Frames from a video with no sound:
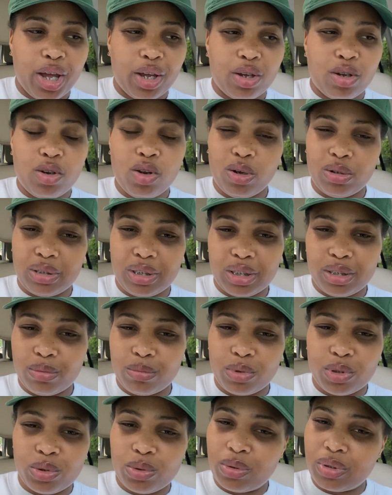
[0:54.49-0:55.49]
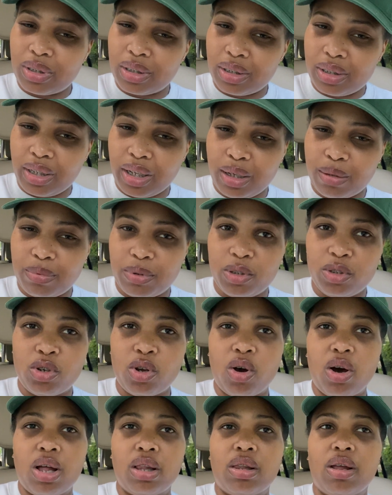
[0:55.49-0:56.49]
you know, just some tools and tips, you
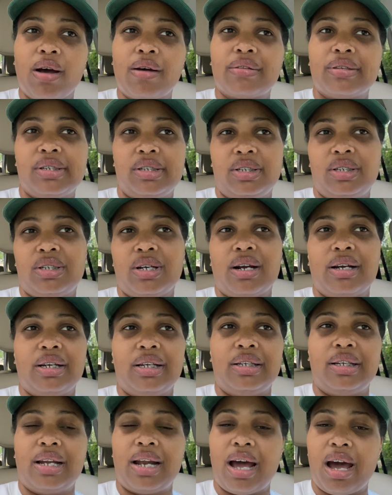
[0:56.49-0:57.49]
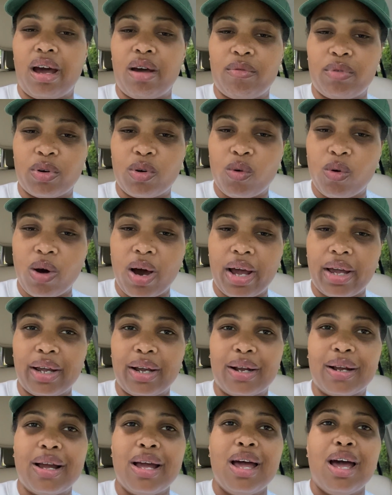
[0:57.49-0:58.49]
know, along this journey that I have
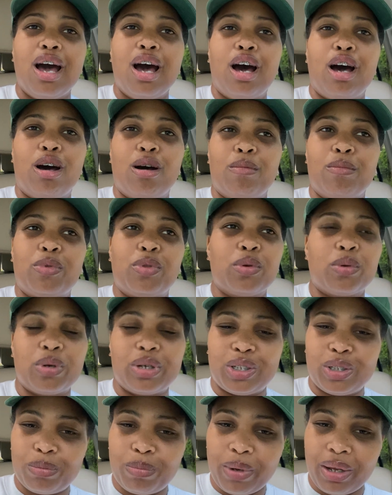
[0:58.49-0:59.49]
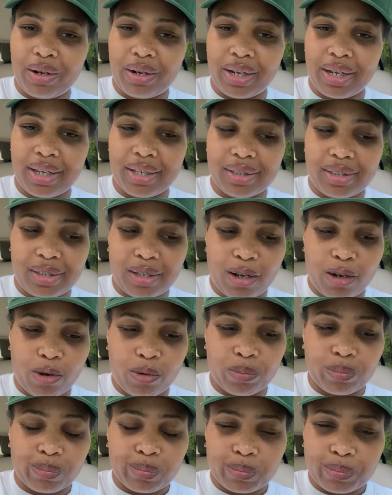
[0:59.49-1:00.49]
acquired um, through experience. So,